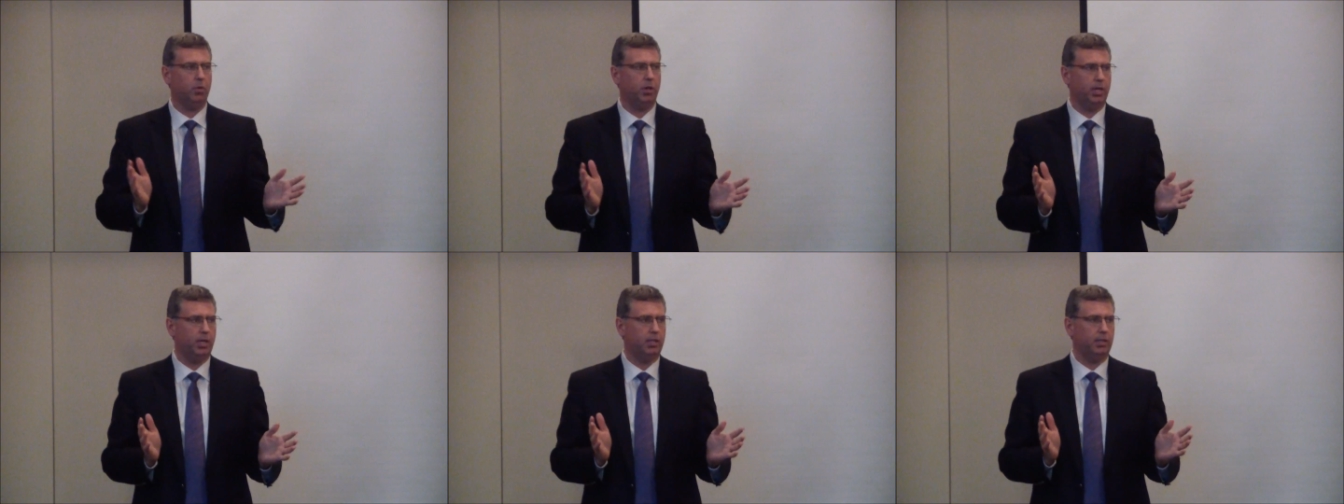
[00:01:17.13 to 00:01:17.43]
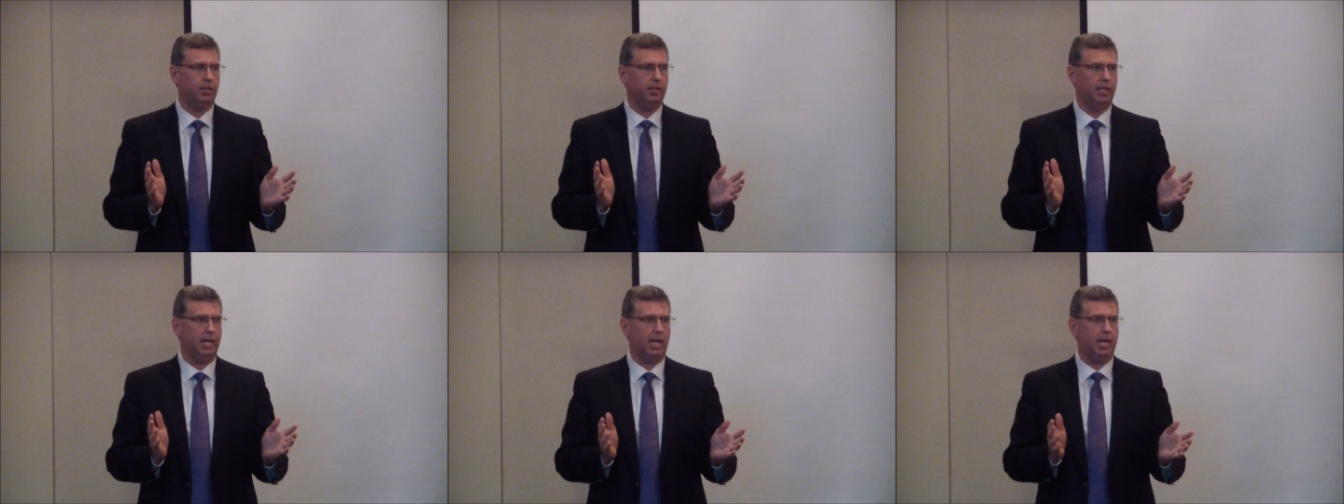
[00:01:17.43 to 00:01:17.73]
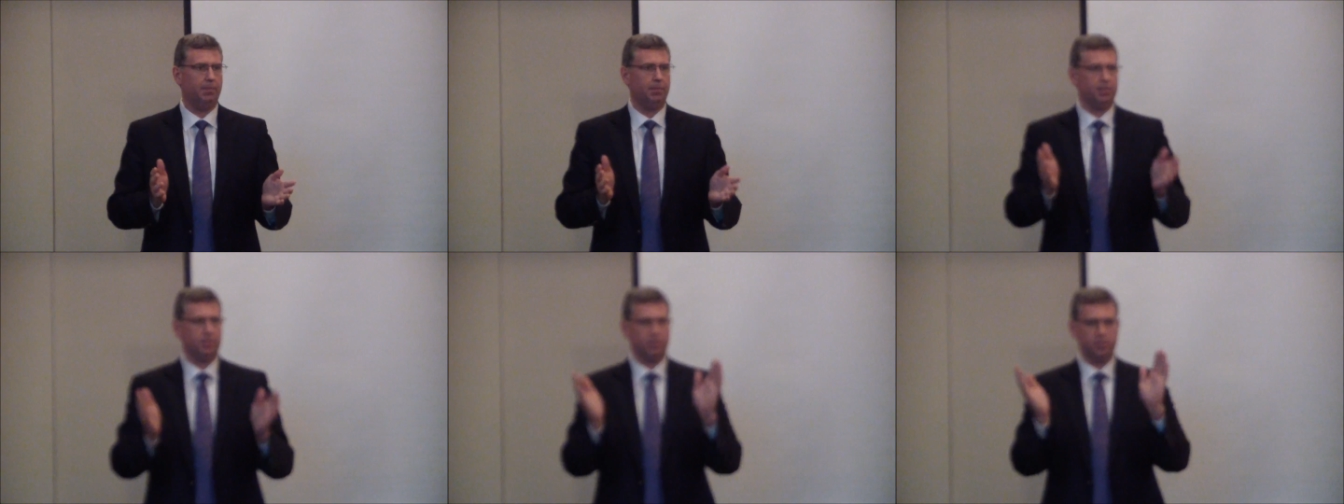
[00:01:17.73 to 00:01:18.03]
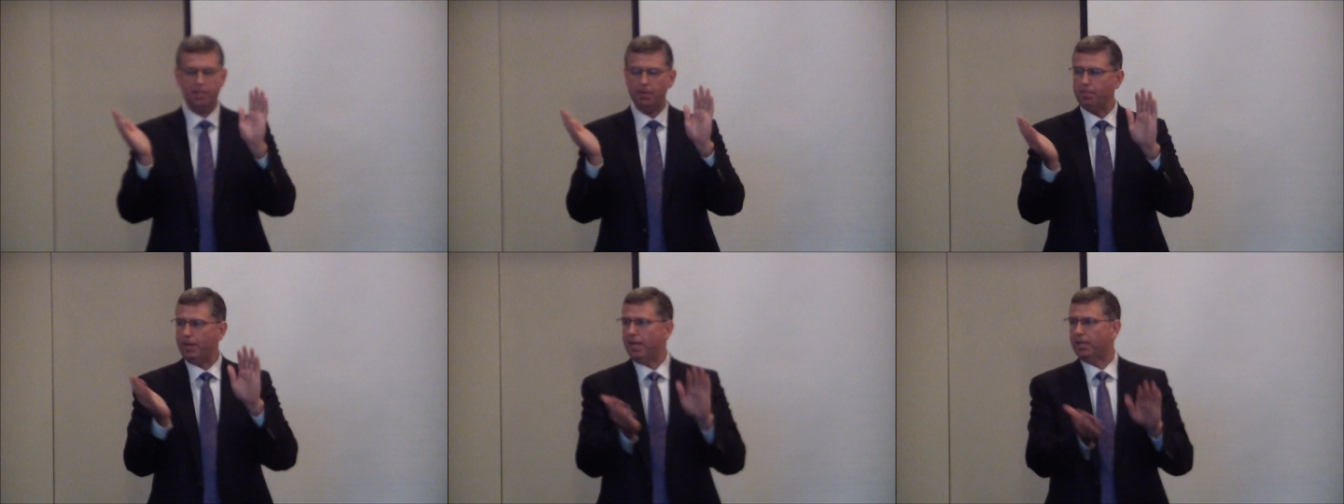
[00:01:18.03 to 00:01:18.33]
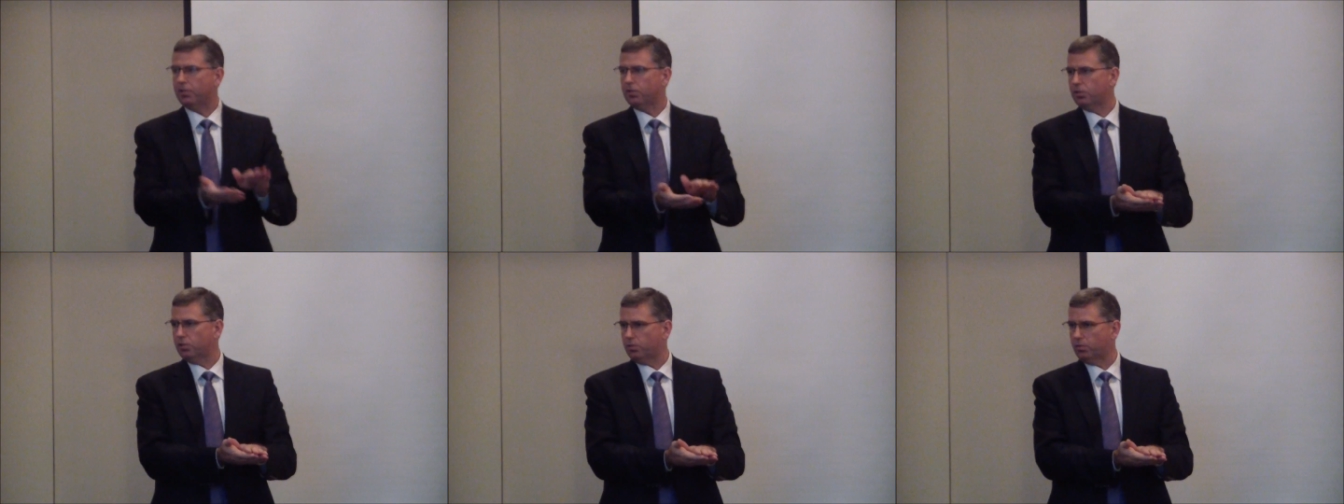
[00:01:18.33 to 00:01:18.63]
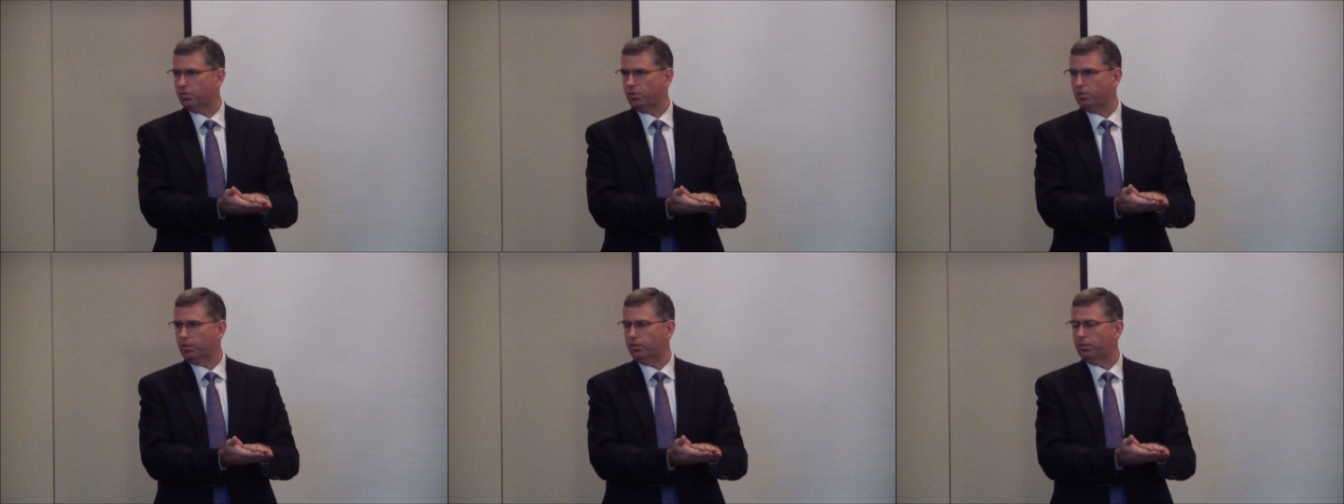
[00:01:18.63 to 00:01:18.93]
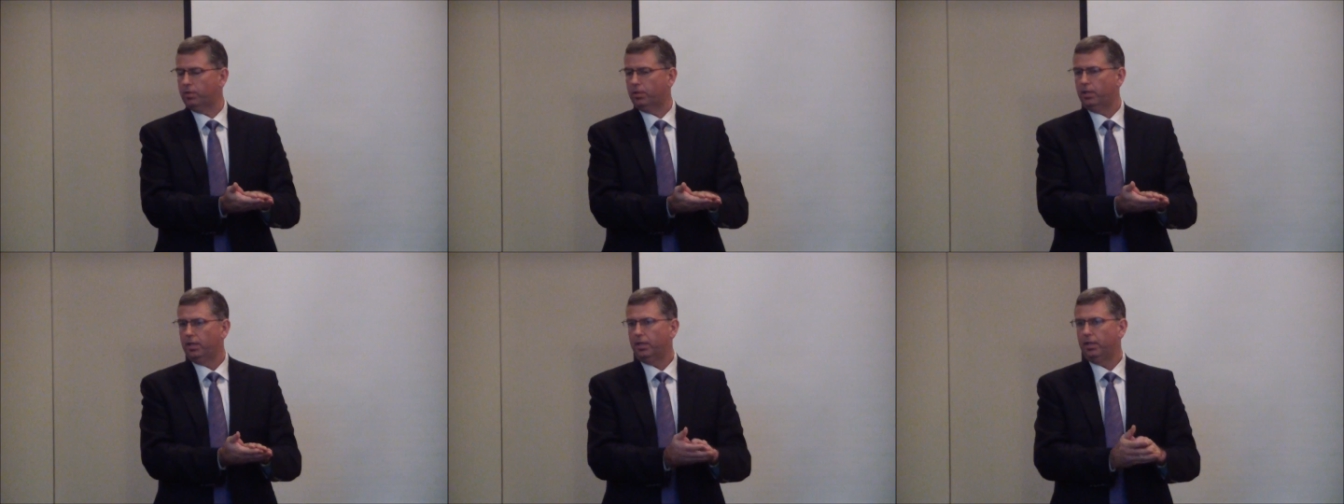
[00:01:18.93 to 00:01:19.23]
what happens, because that passes through.